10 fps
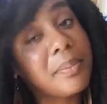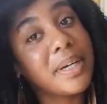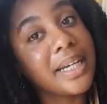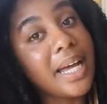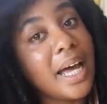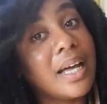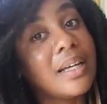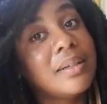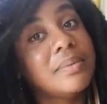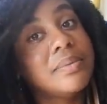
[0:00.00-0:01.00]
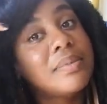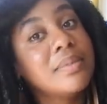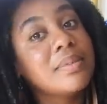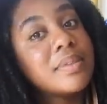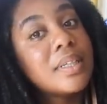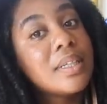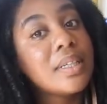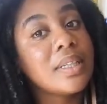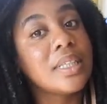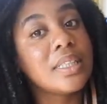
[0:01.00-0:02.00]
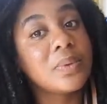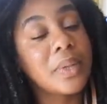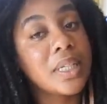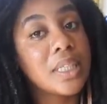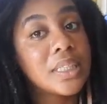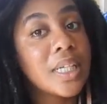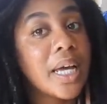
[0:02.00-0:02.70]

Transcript: but yeah this is what it looks